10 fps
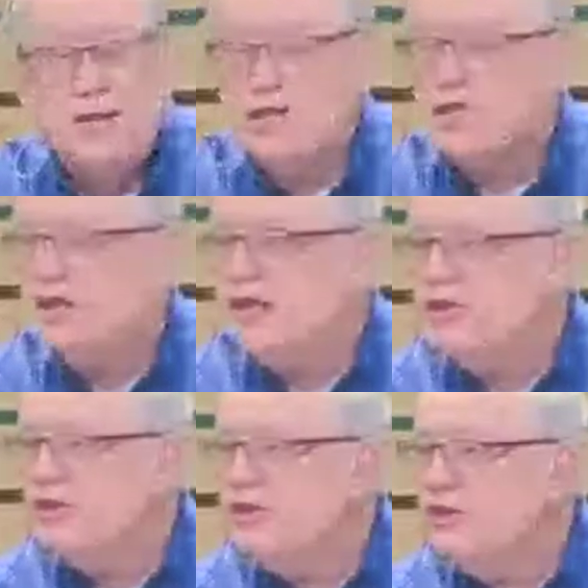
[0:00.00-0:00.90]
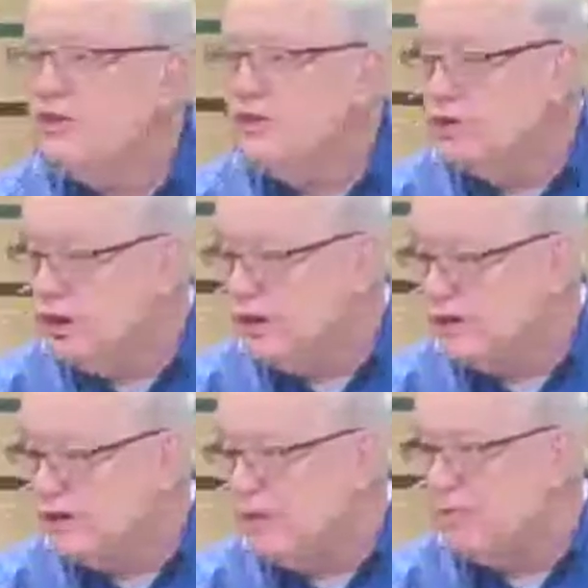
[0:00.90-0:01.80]
just listened to the
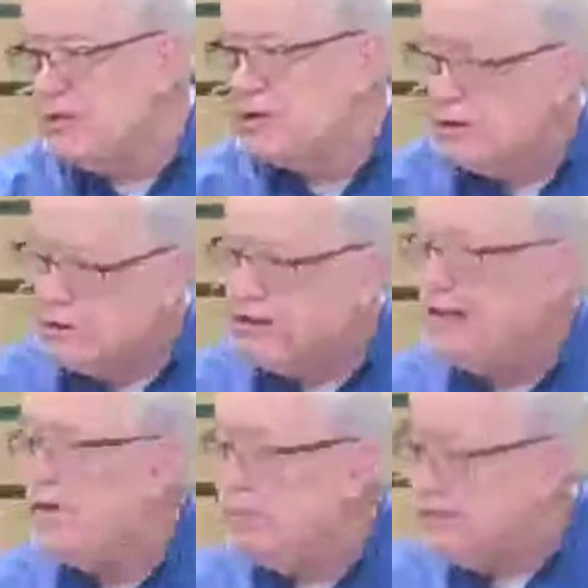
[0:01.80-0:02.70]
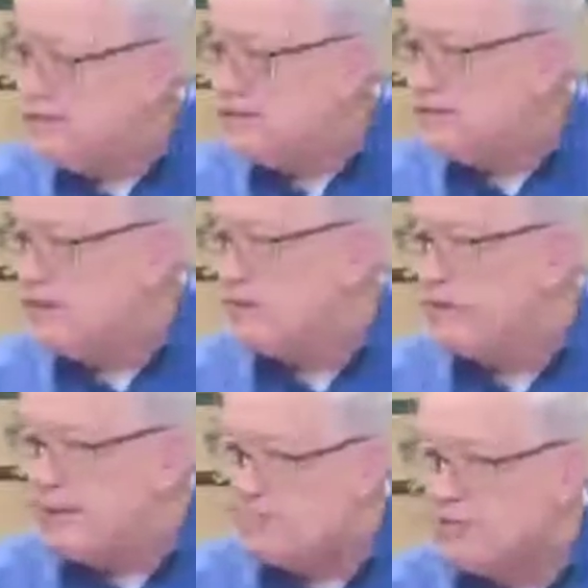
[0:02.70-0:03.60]
gist. Maybe you're doing that with this
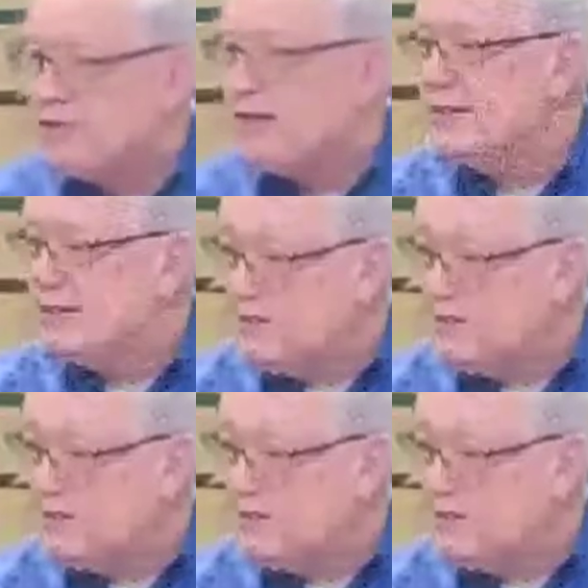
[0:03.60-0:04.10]
sermon. I'm just trying to get the